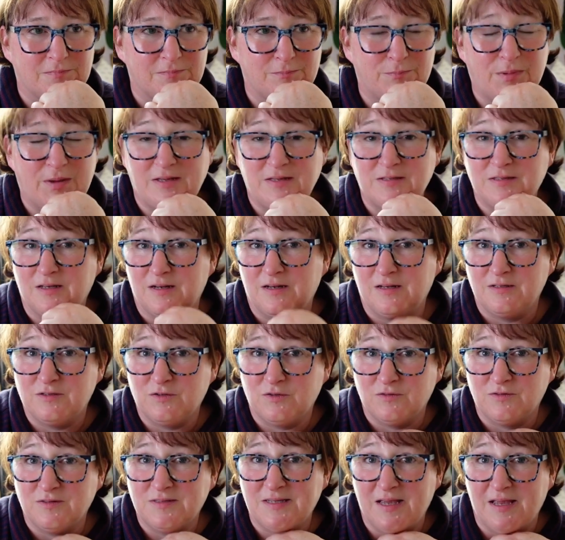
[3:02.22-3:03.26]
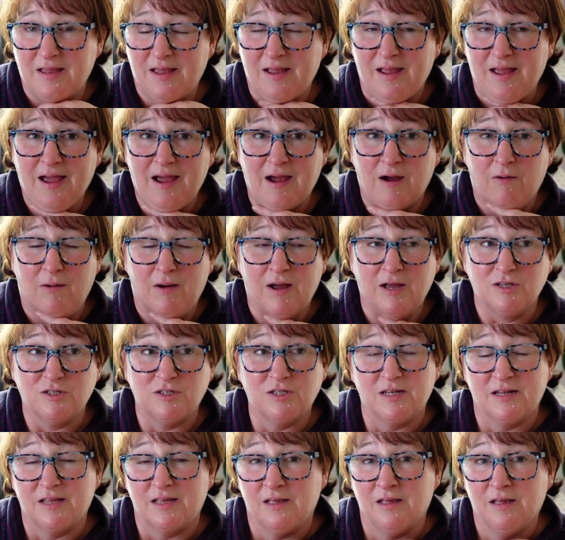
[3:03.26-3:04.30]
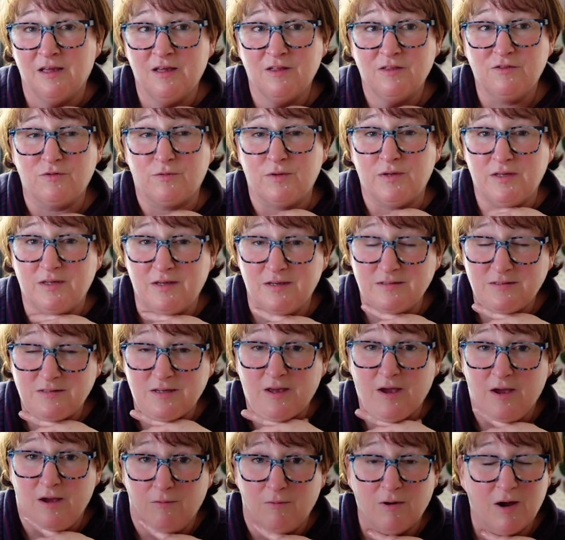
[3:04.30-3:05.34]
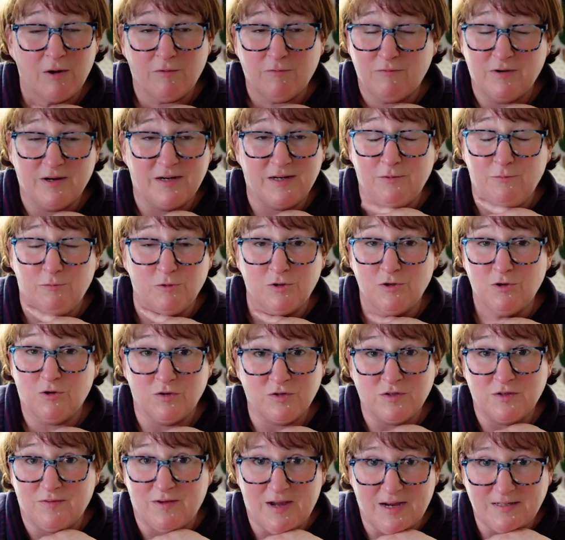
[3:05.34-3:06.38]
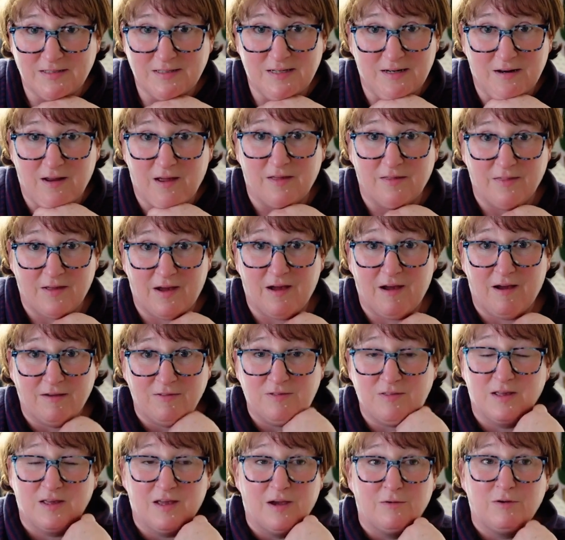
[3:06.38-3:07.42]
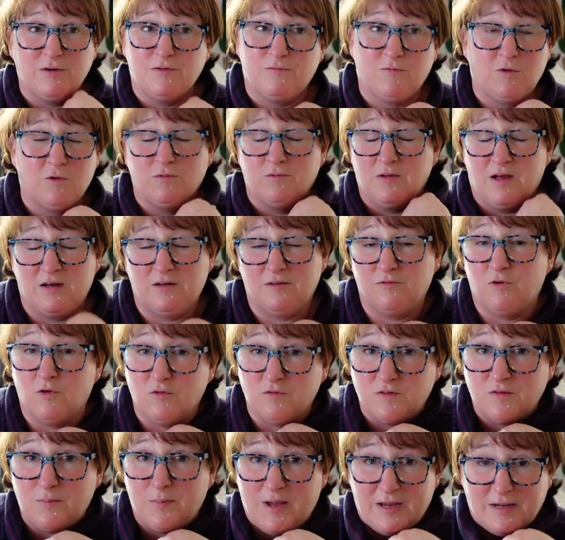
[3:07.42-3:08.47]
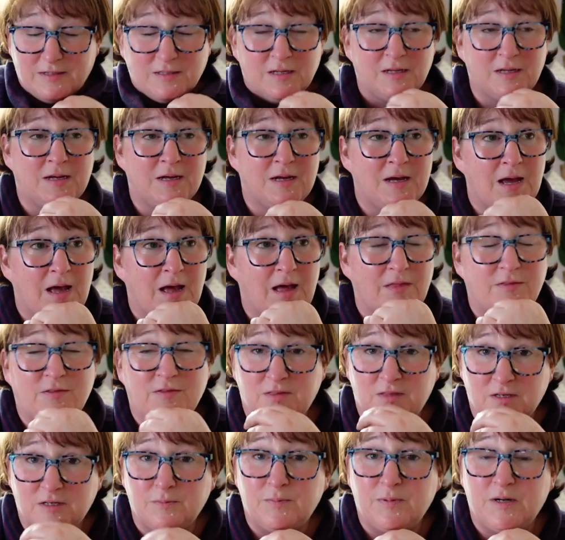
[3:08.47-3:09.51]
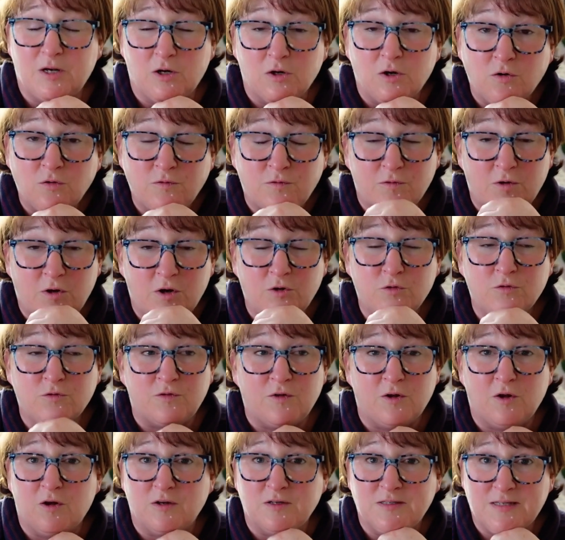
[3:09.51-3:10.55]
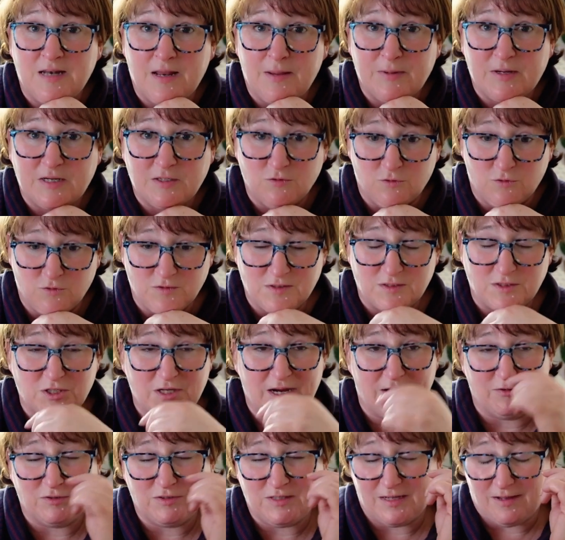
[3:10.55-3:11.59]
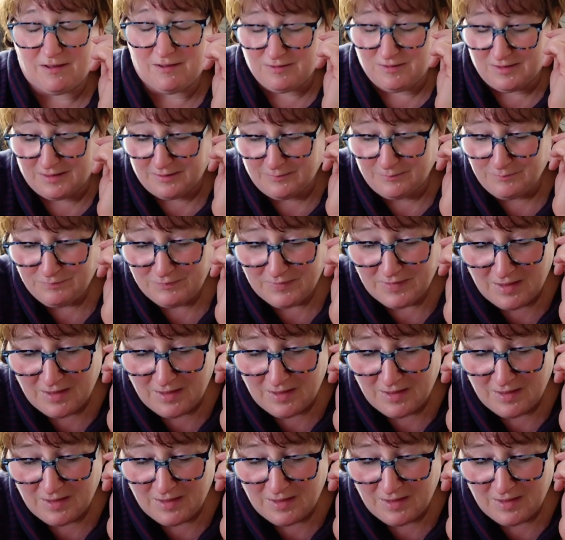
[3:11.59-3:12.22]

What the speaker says: Basically sort of saying how actually 3 years ago I really would not have acted like that. I think I'd have gone to bed. There'd have been an awful lot of slamming doors and shouting, I think.